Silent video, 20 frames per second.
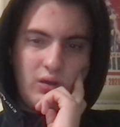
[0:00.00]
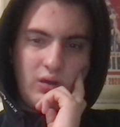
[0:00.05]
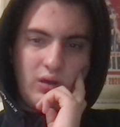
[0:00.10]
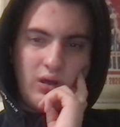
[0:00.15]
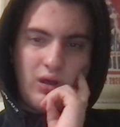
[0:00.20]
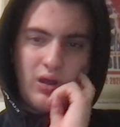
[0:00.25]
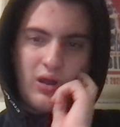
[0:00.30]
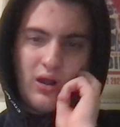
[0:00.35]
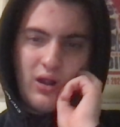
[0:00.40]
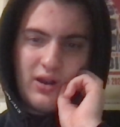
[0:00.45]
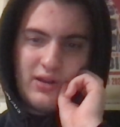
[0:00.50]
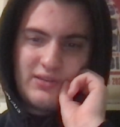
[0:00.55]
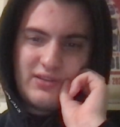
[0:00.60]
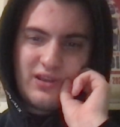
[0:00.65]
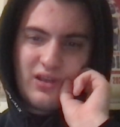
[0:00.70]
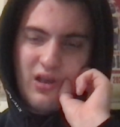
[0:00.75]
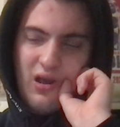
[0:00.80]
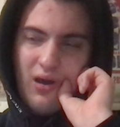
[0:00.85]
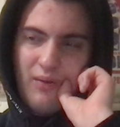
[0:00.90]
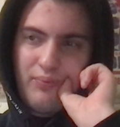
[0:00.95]
hard
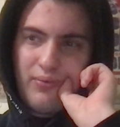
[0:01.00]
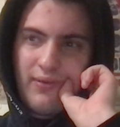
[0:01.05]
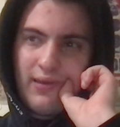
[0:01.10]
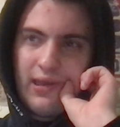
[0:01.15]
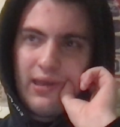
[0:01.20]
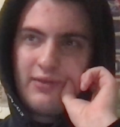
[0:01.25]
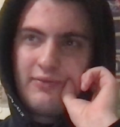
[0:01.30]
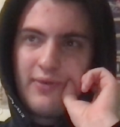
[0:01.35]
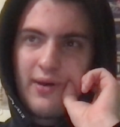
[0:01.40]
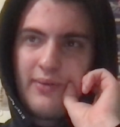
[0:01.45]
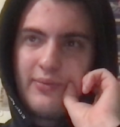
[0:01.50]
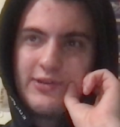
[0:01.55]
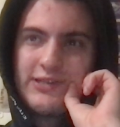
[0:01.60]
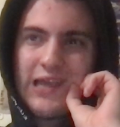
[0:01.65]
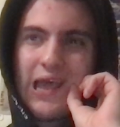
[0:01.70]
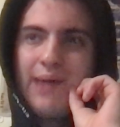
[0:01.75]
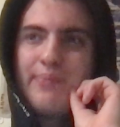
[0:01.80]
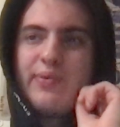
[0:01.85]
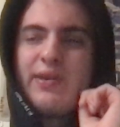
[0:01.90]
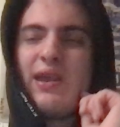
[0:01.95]
to comprehend what was
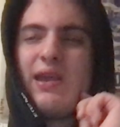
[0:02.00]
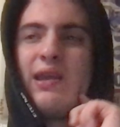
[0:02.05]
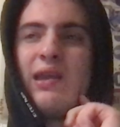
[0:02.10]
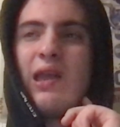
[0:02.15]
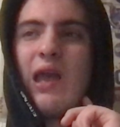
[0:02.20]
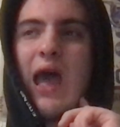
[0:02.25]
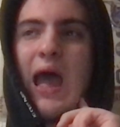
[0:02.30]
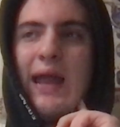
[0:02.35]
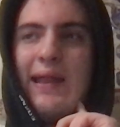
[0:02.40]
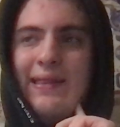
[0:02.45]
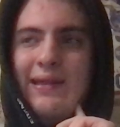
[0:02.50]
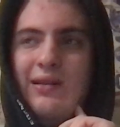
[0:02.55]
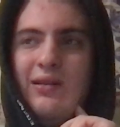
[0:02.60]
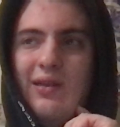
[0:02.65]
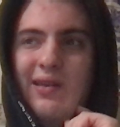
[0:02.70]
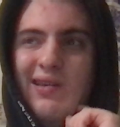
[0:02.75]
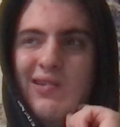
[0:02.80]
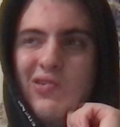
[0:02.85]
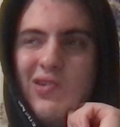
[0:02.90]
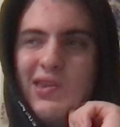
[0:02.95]
happening. I
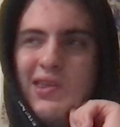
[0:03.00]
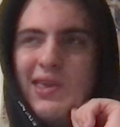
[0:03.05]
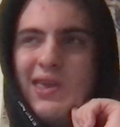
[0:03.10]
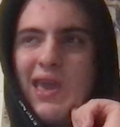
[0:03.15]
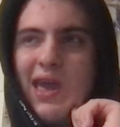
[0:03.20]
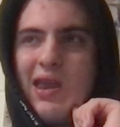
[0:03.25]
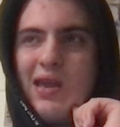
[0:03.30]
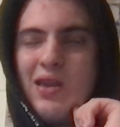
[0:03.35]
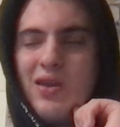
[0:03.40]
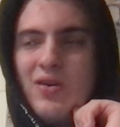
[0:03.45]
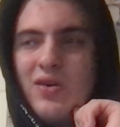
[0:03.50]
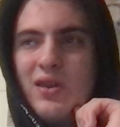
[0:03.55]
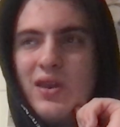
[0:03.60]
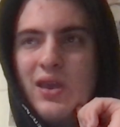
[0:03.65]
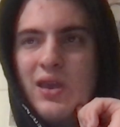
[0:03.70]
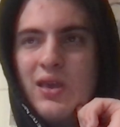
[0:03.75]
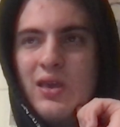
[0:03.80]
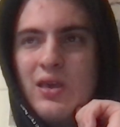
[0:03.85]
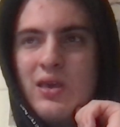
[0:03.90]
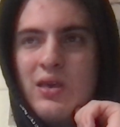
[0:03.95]
literally couldn't get a good
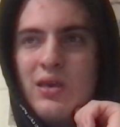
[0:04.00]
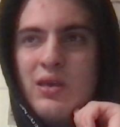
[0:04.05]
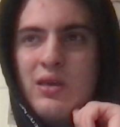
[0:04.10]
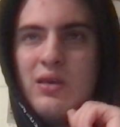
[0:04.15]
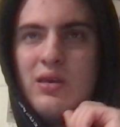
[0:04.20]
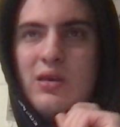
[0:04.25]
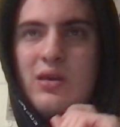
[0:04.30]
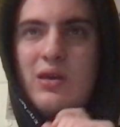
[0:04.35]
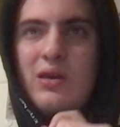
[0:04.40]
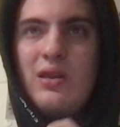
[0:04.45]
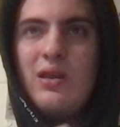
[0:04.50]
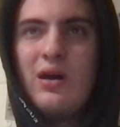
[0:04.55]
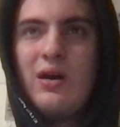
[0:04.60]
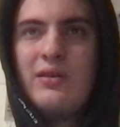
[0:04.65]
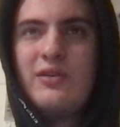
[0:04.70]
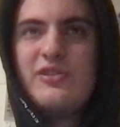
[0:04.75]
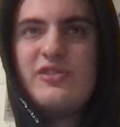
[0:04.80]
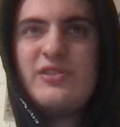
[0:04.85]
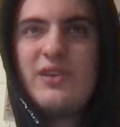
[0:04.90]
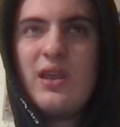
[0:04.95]

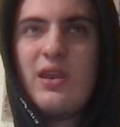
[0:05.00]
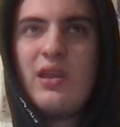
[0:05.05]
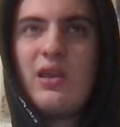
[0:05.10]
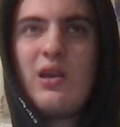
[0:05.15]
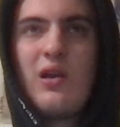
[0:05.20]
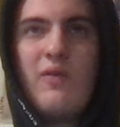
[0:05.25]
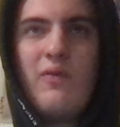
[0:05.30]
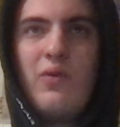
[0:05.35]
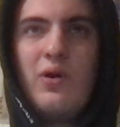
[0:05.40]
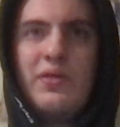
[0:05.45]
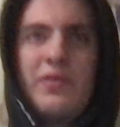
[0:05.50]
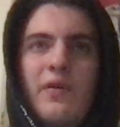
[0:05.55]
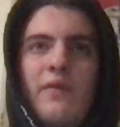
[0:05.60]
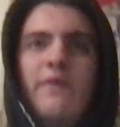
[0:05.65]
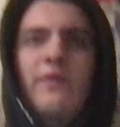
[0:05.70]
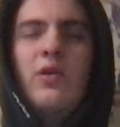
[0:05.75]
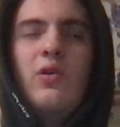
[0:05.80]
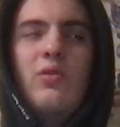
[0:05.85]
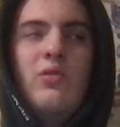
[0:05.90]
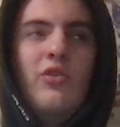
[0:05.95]
understanding of what the
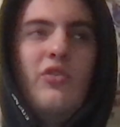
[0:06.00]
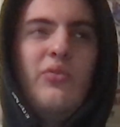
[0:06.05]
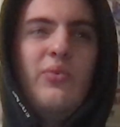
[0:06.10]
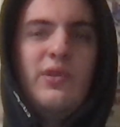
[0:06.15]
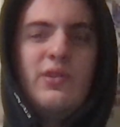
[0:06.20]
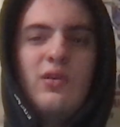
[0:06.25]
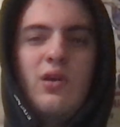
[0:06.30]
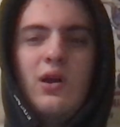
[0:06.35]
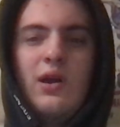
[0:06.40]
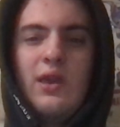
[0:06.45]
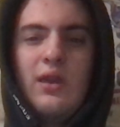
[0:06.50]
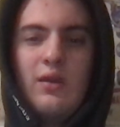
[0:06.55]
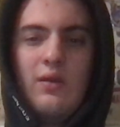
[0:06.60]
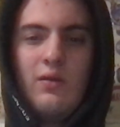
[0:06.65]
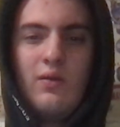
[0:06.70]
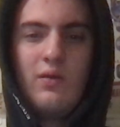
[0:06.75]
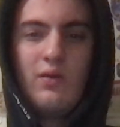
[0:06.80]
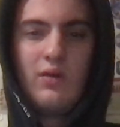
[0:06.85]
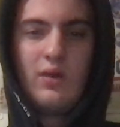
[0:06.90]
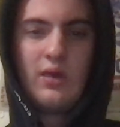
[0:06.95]
vocals were
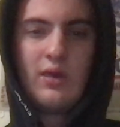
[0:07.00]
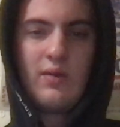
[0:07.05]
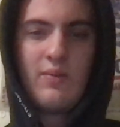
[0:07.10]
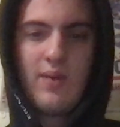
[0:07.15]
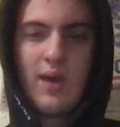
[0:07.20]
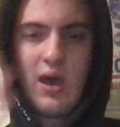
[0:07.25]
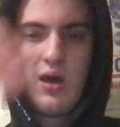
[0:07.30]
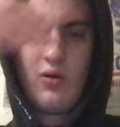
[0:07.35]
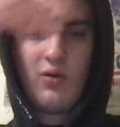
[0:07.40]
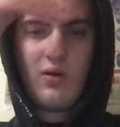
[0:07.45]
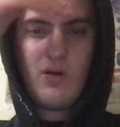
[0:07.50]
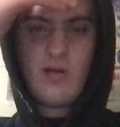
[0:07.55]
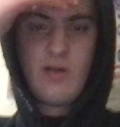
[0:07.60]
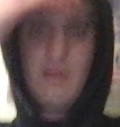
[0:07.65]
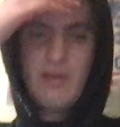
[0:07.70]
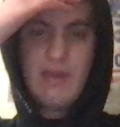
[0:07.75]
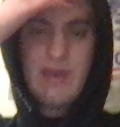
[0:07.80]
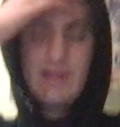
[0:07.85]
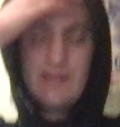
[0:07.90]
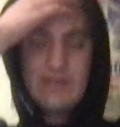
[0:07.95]
talking about.
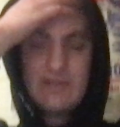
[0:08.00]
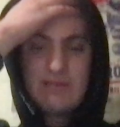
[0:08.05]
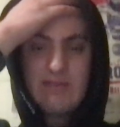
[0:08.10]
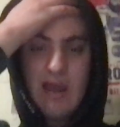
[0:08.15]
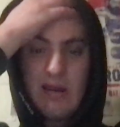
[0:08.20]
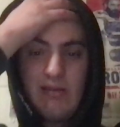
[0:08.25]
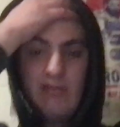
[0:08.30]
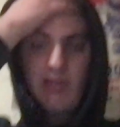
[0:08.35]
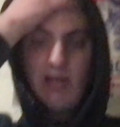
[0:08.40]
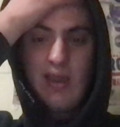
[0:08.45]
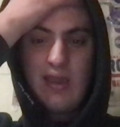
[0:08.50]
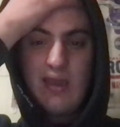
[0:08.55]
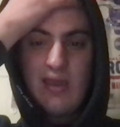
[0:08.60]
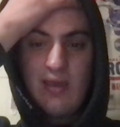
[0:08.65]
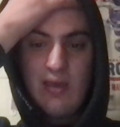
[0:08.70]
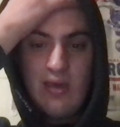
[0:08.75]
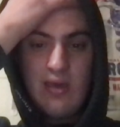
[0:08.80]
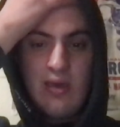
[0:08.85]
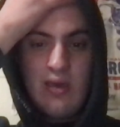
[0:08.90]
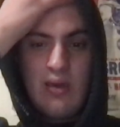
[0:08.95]
It sounded like,
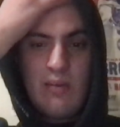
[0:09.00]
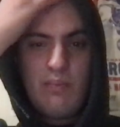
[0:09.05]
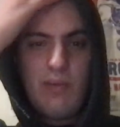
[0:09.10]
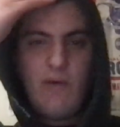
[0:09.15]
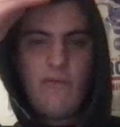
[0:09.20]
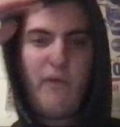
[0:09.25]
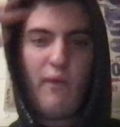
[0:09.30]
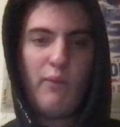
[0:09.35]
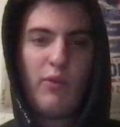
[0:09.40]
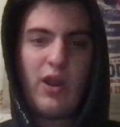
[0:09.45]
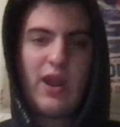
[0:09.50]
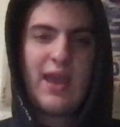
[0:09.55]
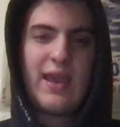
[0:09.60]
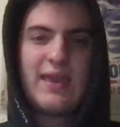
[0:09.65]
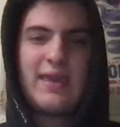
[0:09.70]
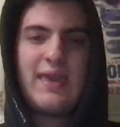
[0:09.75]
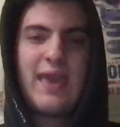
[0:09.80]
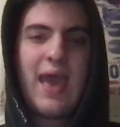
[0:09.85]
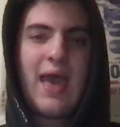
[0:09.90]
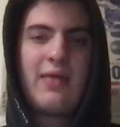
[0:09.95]
but from what I
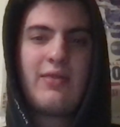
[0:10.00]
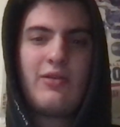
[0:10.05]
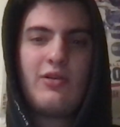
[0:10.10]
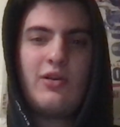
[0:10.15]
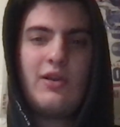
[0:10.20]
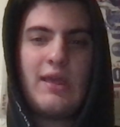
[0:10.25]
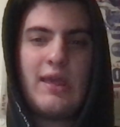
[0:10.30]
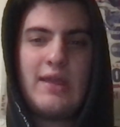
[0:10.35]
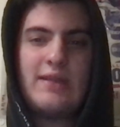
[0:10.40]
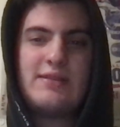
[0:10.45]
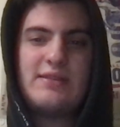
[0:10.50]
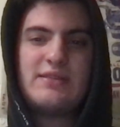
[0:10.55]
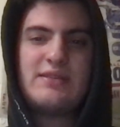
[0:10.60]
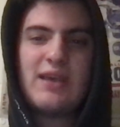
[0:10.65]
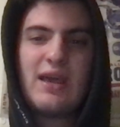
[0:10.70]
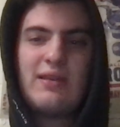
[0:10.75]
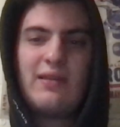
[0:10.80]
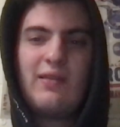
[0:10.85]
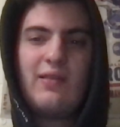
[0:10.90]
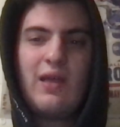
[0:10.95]
gathered, it
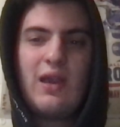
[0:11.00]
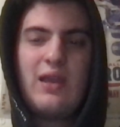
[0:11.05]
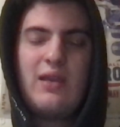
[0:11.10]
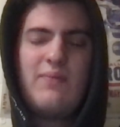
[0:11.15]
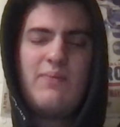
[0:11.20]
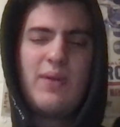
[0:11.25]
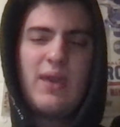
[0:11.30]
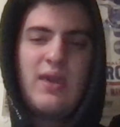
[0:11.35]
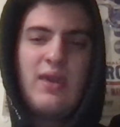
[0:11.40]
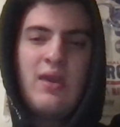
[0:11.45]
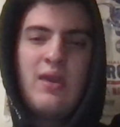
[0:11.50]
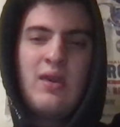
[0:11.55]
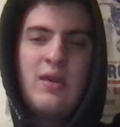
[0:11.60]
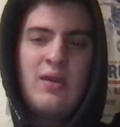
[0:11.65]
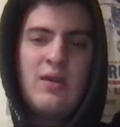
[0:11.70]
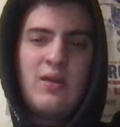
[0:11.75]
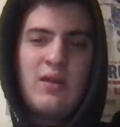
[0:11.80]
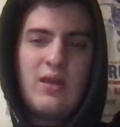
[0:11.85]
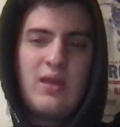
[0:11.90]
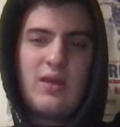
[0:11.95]
sounded like
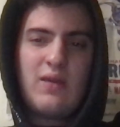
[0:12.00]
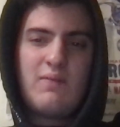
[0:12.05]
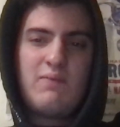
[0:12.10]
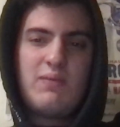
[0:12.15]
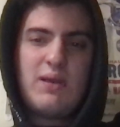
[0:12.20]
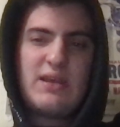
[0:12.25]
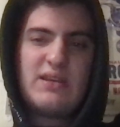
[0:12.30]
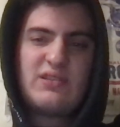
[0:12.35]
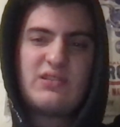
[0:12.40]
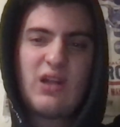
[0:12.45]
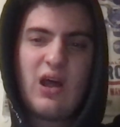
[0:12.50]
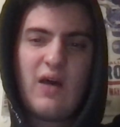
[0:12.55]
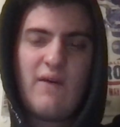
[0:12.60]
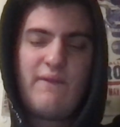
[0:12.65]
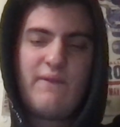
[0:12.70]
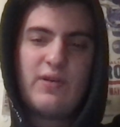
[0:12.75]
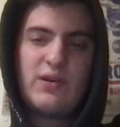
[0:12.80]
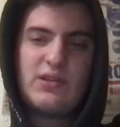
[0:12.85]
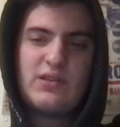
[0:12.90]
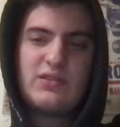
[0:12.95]
being pissed
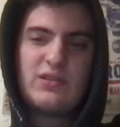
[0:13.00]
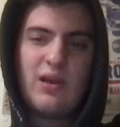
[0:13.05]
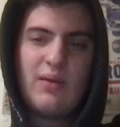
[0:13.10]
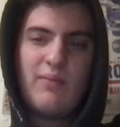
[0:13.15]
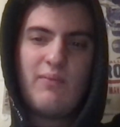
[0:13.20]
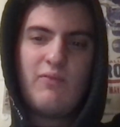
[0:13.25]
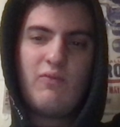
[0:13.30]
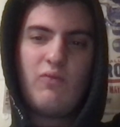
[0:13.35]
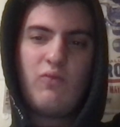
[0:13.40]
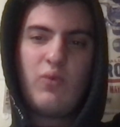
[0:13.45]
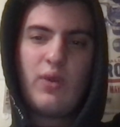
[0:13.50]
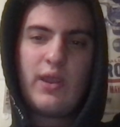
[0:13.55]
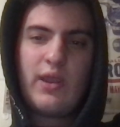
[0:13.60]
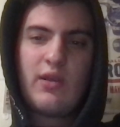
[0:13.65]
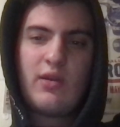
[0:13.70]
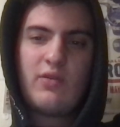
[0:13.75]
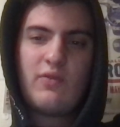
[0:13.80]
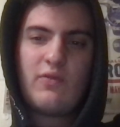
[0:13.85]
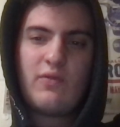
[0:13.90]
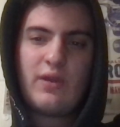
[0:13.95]
off for some
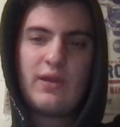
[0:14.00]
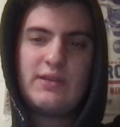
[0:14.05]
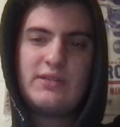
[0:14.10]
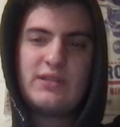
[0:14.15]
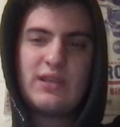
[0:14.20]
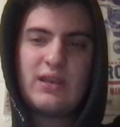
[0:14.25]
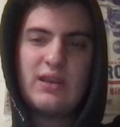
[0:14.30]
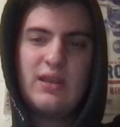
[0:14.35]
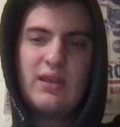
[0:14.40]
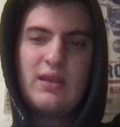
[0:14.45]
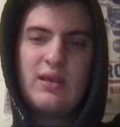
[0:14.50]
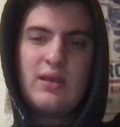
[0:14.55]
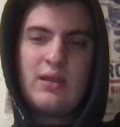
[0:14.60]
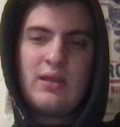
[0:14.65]
weird reason.